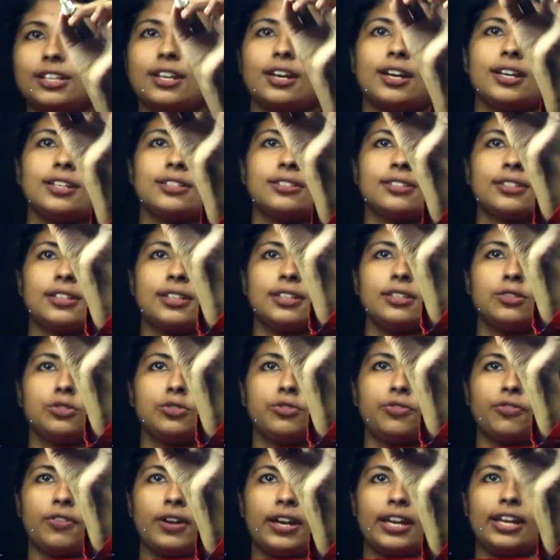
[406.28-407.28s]
asks us to
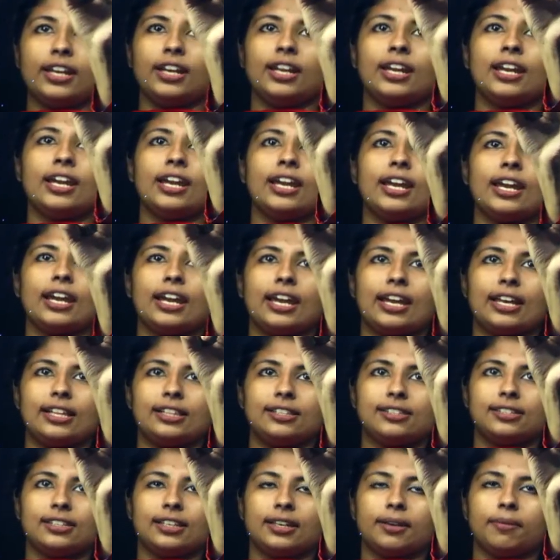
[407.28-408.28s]
find
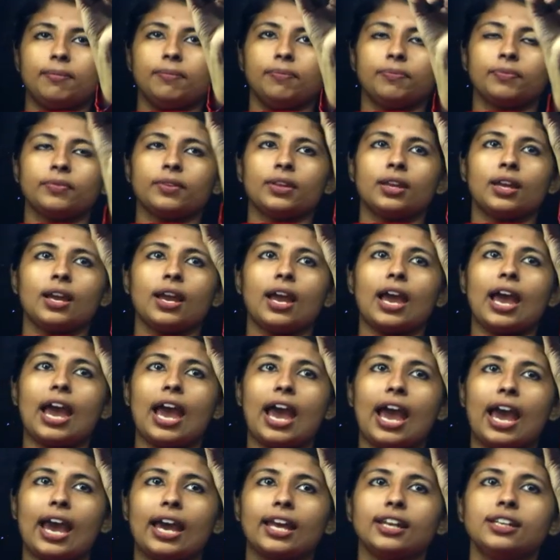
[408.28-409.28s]
LCM
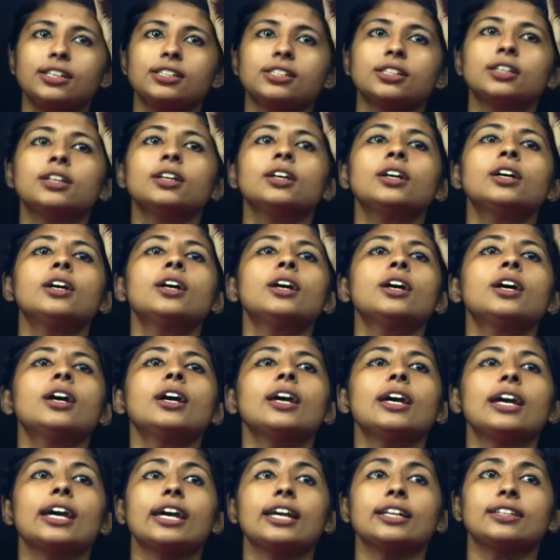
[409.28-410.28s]
and
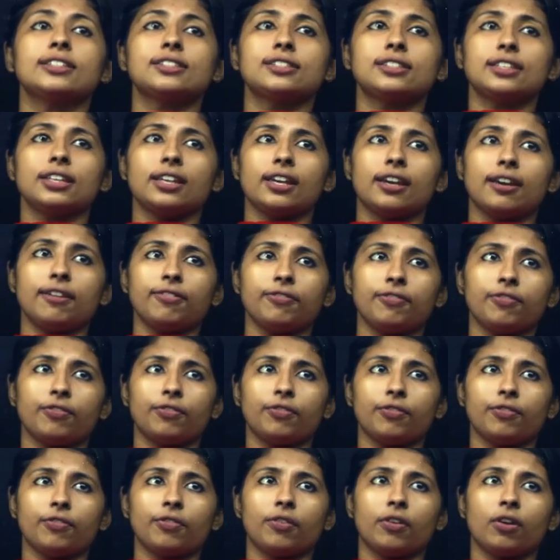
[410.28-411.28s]
HCF
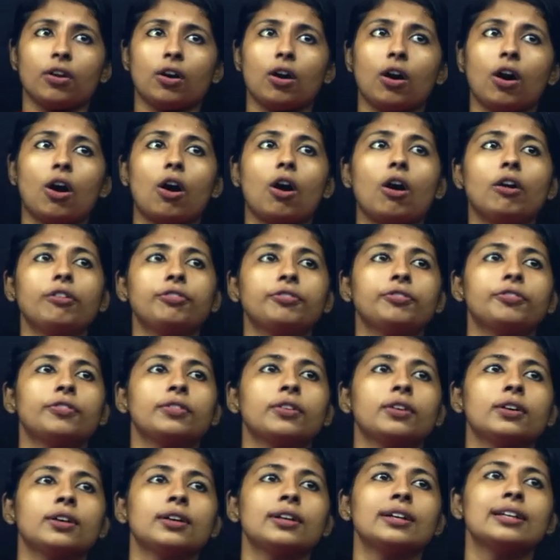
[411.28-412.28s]
of
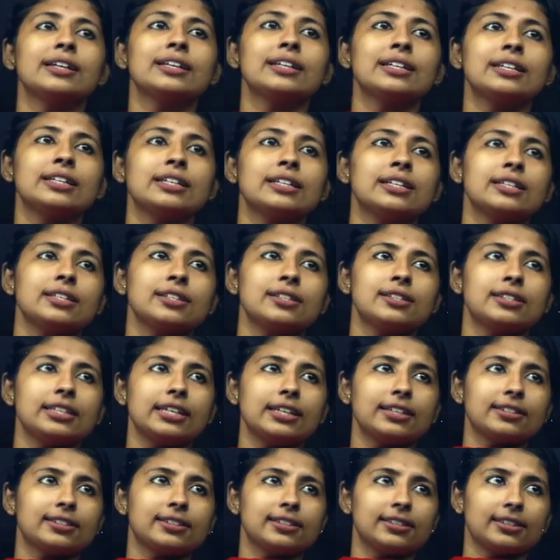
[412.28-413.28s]

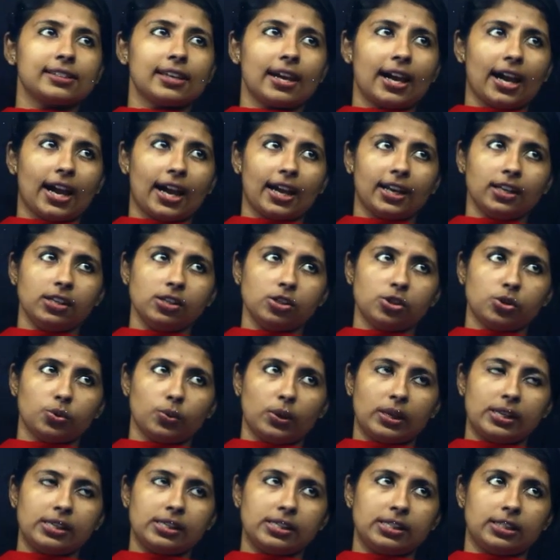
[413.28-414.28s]
6 and
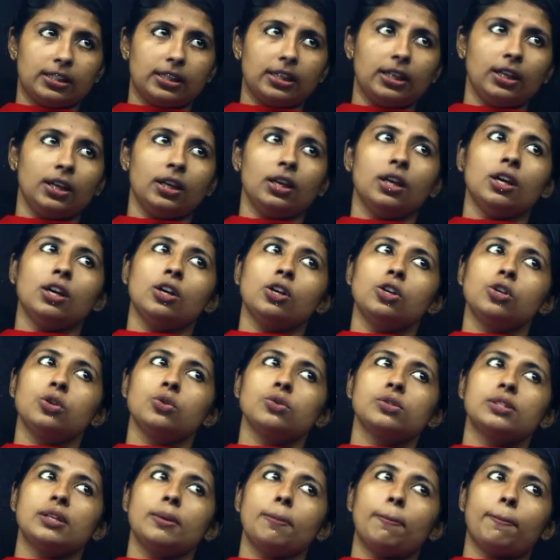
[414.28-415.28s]
20
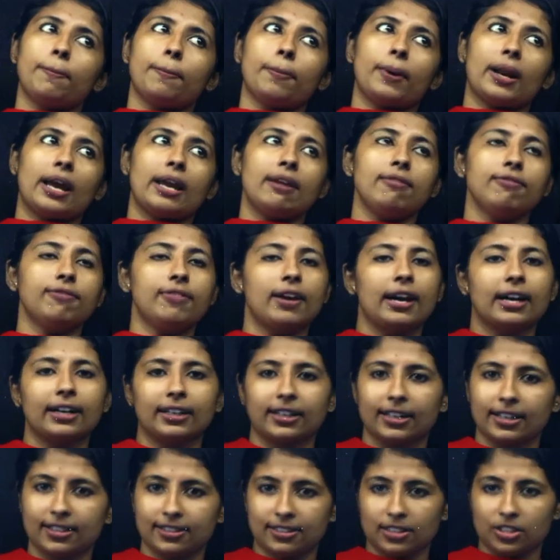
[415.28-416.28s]
using prime
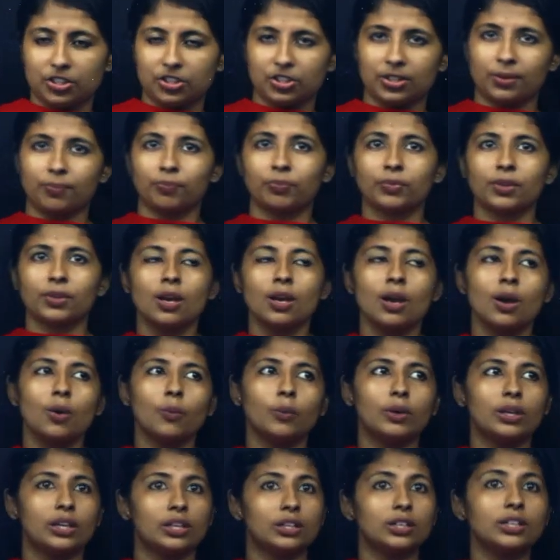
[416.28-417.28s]
factorization.
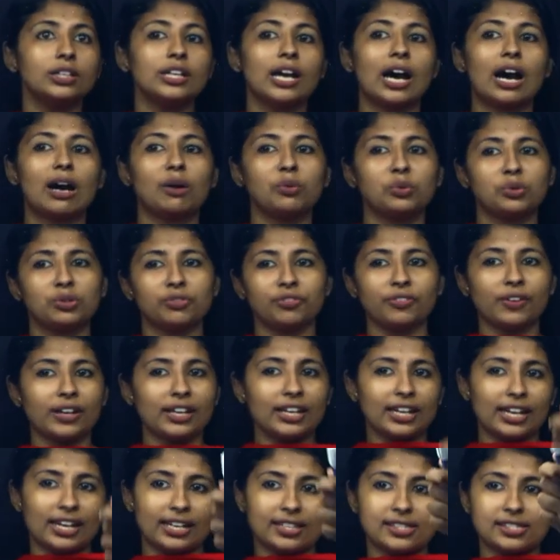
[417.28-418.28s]
We learned how to
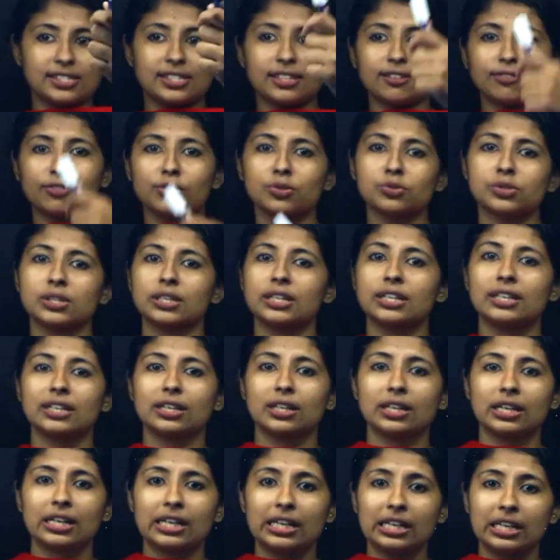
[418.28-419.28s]
find HCF
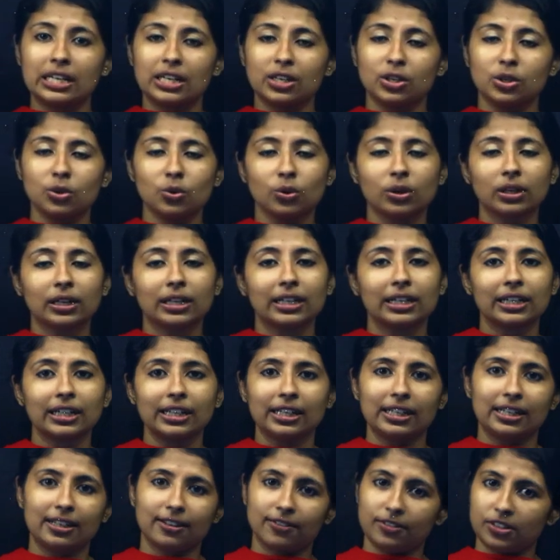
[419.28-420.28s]
using
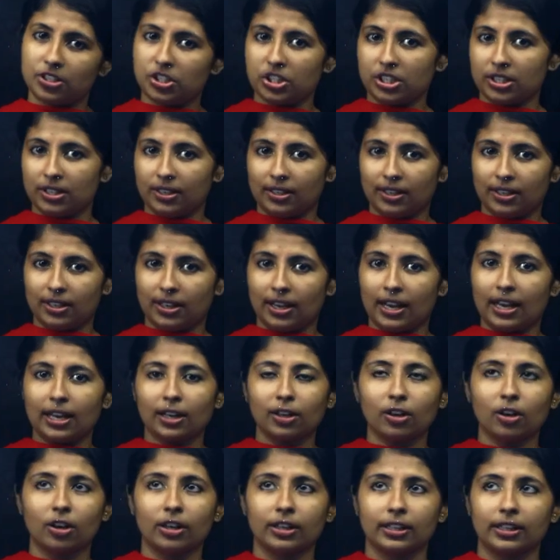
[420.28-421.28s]
Euclid's division
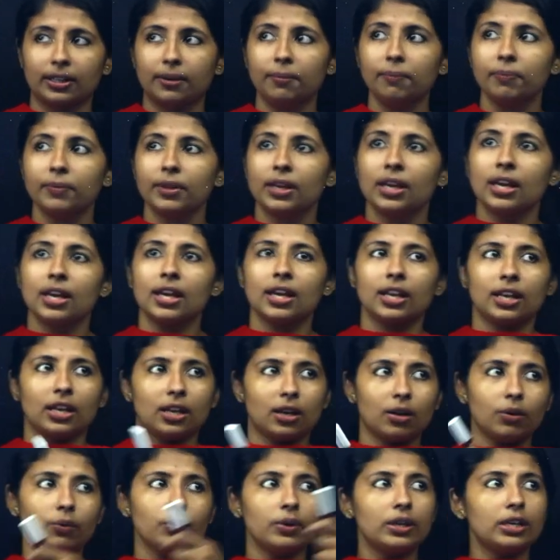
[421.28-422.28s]
algorithm.
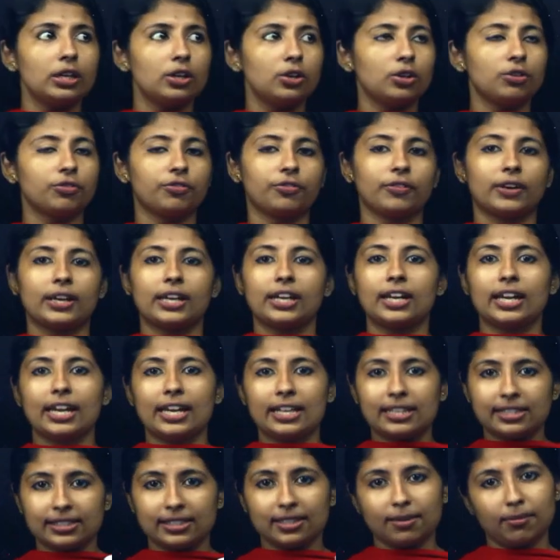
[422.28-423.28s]
Now we need to find
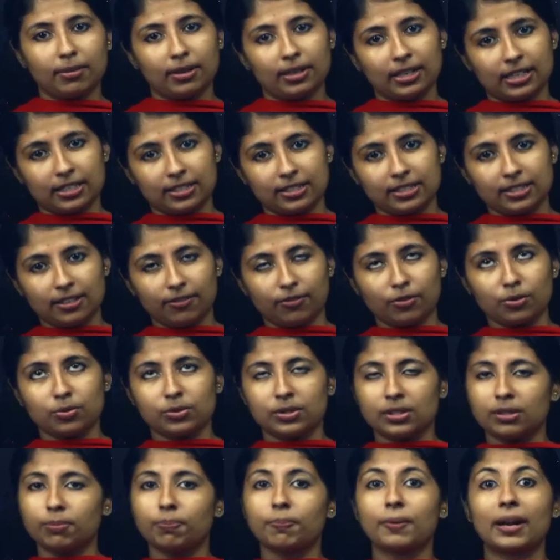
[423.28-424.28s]
LCM and HCF
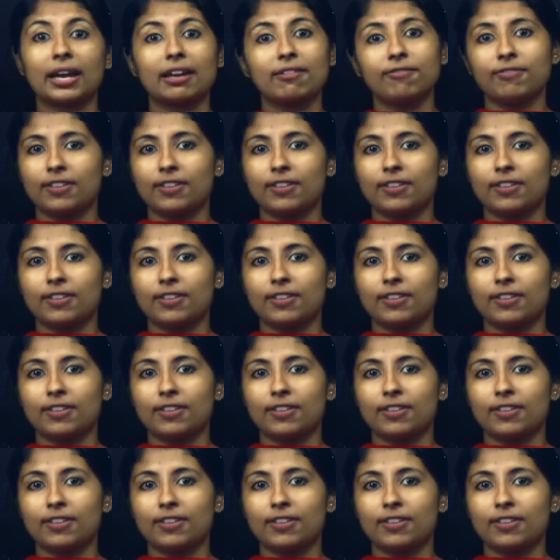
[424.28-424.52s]
using prime